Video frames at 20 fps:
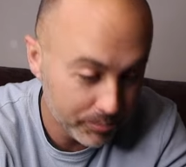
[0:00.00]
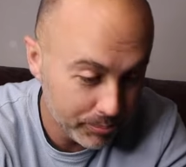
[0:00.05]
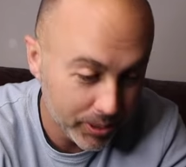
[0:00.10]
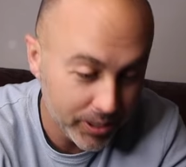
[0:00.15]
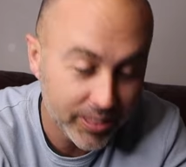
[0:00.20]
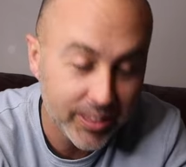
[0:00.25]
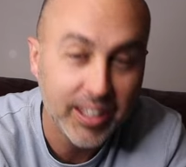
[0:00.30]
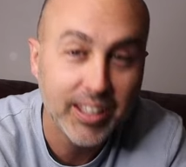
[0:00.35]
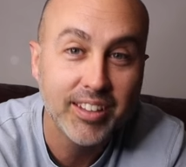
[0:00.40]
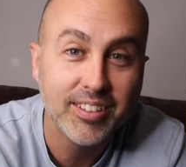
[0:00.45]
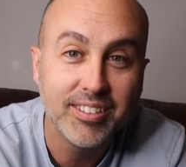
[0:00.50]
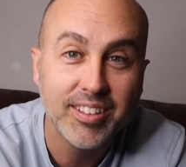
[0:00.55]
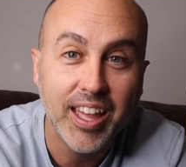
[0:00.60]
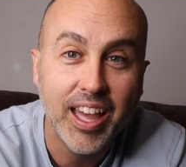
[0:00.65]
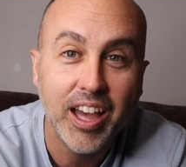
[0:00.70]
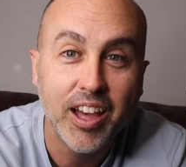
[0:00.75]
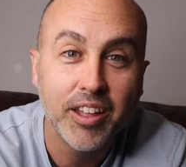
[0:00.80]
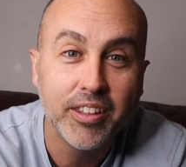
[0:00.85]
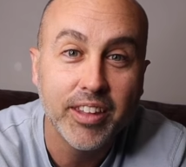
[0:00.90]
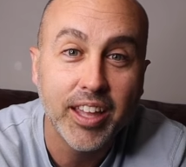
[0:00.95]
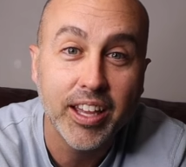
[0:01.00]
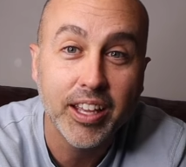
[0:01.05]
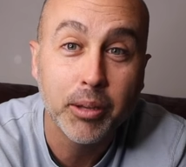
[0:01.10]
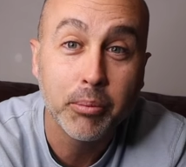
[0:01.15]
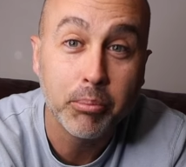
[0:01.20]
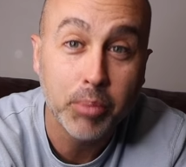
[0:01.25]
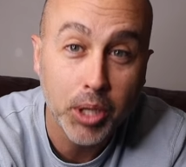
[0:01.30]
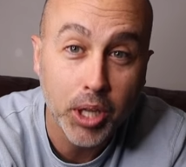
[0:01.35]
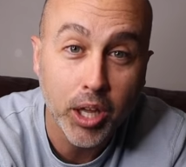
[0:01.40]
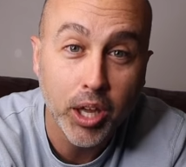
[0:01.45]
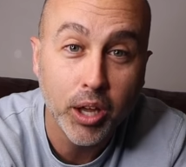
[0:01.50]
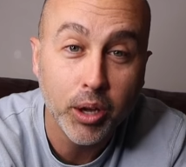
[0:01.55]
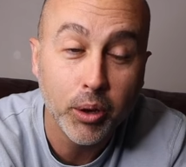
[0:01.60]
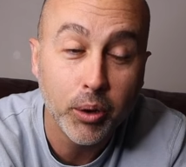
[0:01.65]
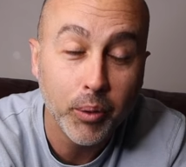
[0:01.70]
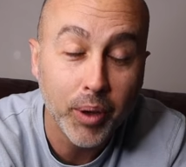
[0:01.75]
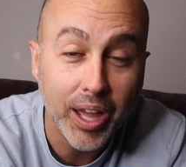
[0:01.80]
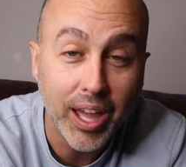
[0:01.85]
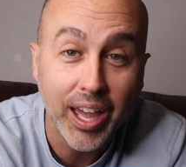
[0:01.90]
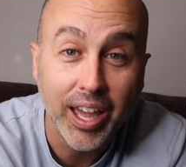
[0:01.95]
Put things down that can blow
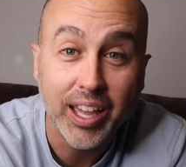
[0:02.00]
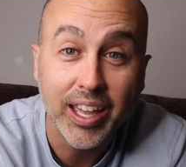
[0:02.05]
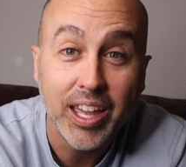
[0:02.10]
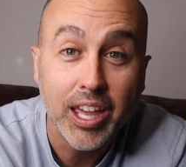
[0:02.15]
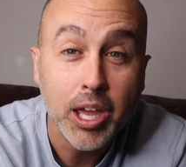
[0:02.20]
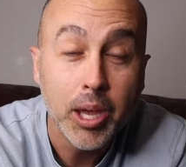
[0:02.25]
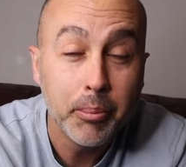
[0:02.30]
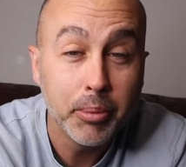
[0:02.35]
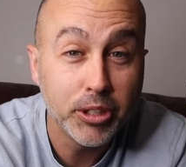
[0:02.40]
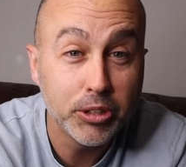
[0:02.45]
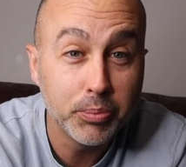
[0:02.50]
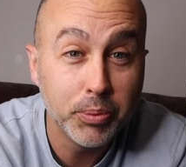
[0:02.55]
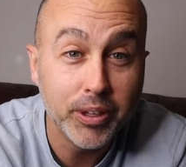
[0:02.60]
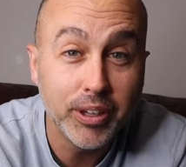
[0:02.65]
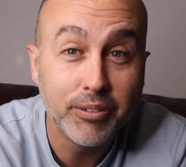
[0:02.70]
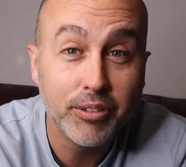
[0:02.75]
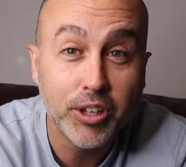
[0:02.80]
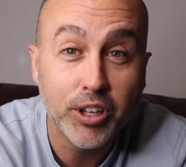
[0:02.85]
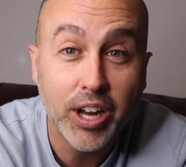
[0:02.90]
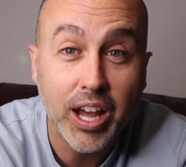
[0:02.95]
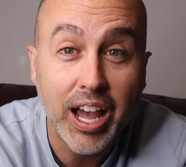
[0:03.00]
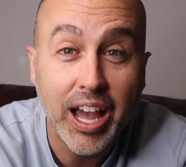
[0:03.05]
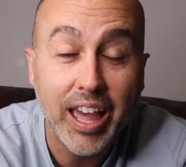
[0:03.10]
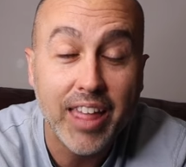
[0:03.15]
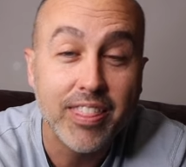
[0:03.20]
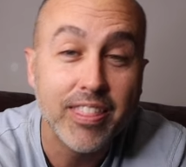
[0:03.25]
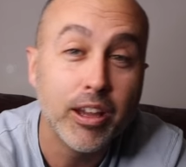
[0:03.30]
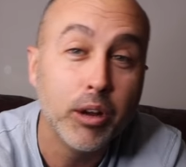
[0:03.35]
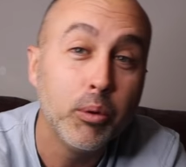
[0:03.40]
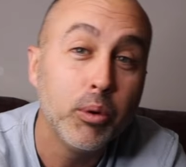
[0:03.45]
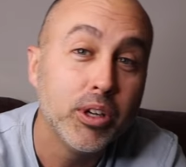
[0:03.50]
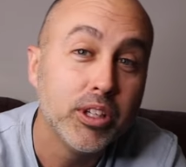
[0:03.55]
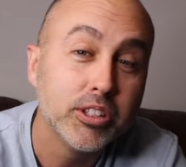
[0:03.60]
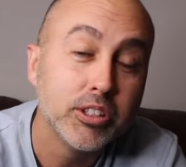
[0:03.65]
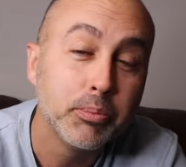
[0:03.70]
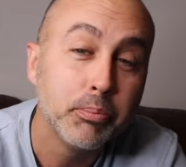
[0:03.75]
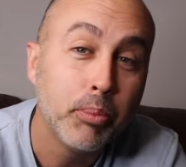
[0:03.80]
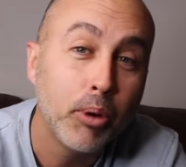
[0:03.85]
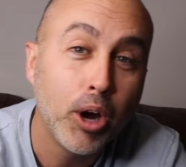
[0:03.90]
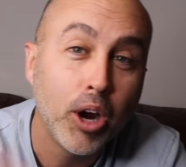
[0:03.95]
away. Because believe it or not, there
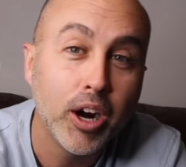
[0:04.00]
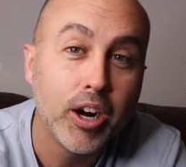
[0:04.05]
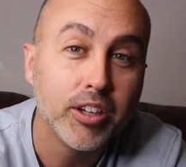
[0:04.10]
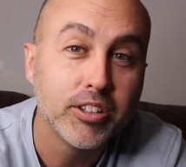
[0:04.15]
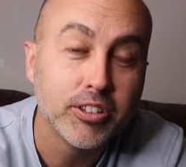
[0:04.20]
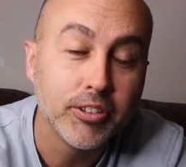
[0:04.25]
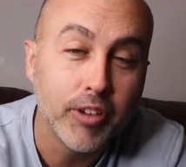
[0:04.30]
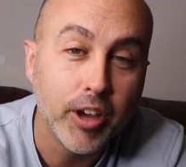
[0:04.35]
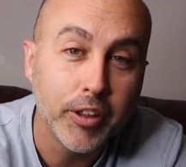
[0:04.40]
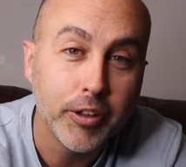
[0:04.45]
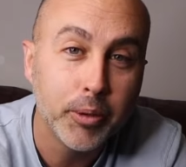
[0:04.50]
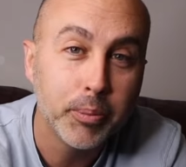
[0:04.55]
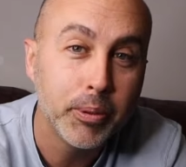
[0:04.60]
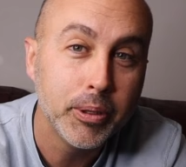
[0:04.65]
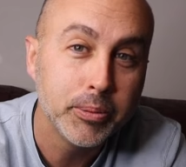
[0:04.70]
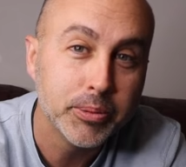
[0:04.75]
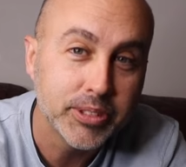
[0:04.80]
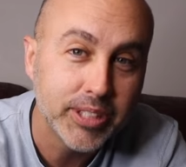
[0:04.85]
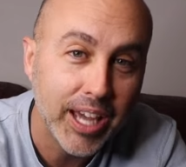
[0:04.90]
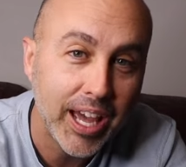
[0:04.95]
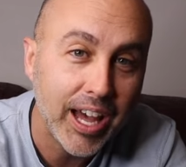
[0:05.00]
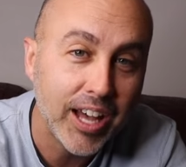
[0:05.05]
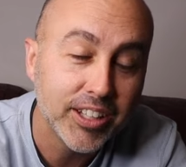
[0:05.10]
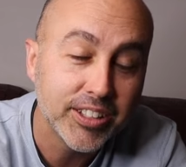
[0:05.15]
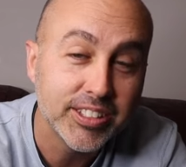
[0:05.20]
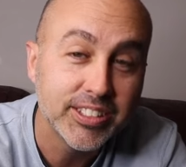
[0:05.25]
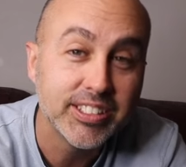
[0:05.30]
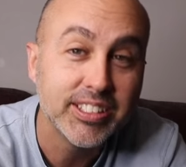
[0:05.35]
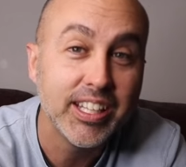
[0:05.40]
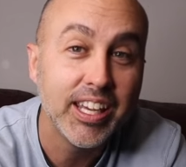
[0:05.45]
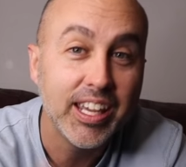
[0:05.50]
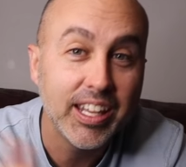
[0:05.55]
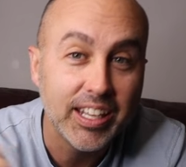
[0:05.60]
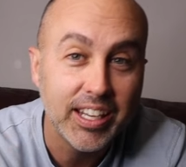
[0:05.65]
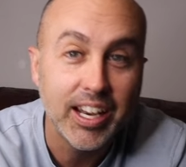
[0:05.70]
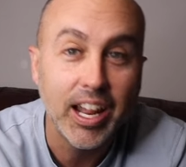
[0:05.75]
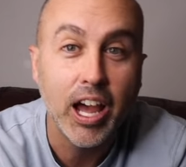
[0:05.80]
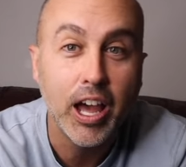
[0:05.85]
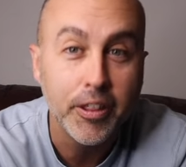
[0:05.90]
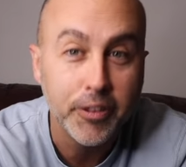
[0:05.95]
was parts of other people's houses
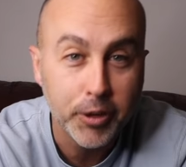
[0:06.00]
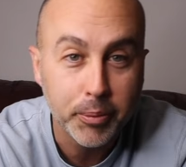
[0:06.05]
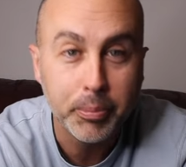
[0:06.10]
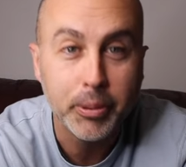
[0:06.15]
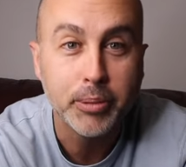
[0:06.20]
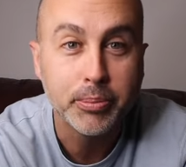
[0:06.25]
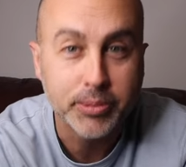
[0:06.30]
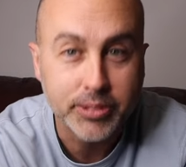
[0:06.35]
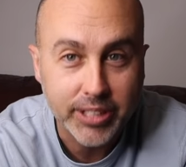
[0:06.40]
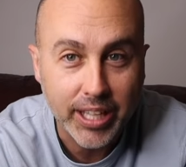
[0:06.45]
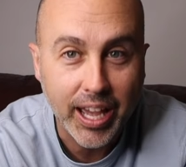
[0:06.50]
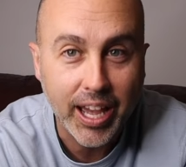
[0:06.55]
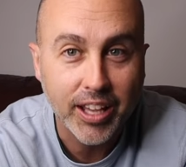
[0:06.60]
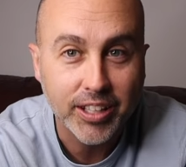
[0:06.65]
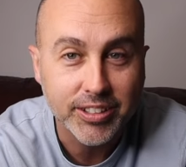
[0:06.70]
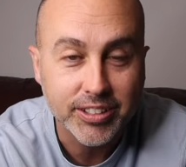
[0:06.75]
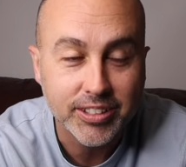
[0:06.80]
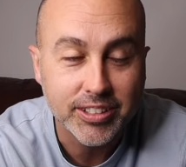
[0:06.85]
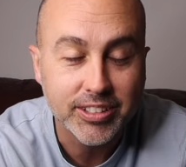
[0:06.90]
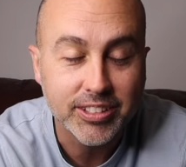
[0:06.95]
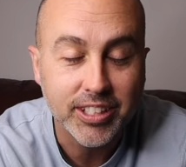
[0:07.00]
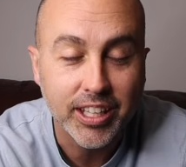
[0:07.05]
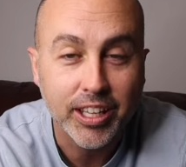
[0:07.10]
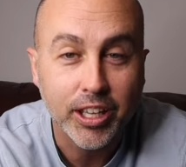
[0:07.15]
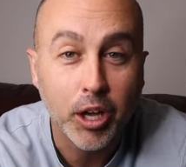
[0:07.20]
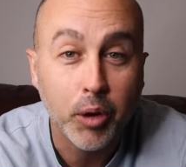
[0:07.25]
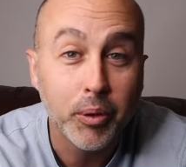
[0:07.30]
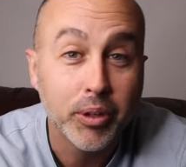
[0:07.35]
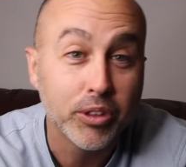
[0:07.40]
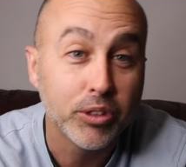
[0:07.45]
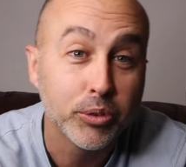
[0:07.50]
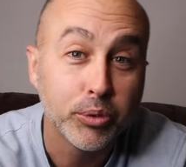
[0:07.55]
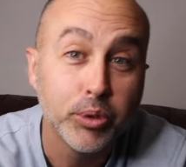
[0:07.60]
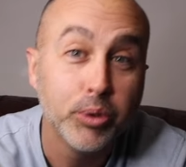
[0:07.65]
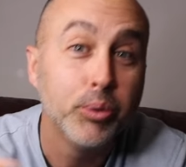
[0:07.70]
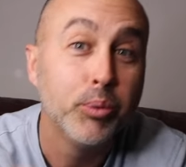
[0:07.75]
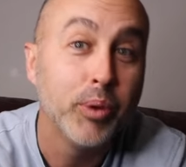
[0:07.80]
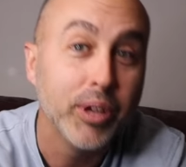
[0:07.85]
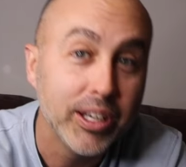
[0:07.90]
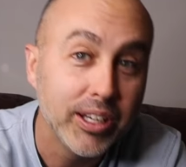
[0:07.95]
hitting other people's houses and going
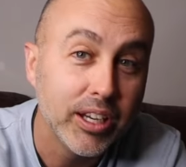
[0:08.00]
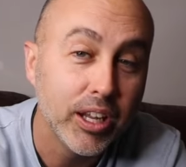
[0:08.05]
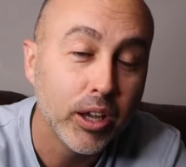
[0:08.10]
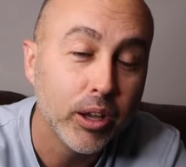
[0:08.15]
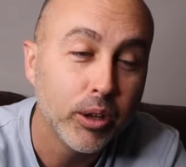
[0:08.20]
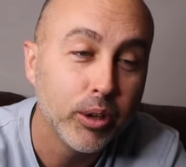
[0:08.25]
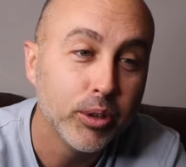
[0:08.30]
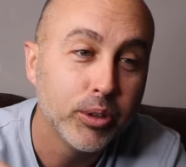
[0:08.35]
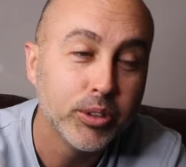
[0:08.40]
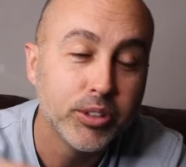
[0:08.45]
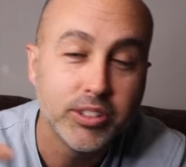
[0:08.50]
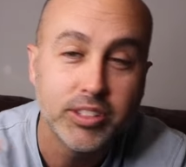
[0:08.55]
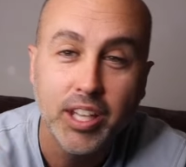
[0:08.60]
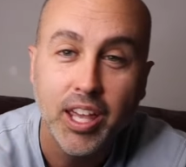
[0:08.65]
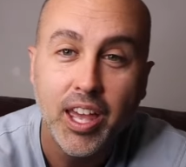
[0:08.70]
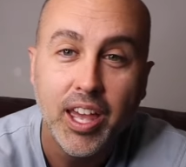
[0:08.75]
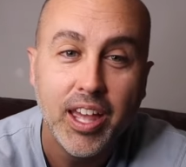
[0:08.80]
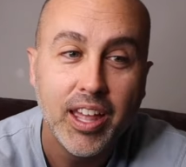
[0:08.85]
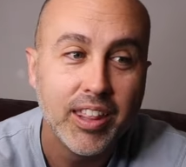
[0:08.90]
through windows.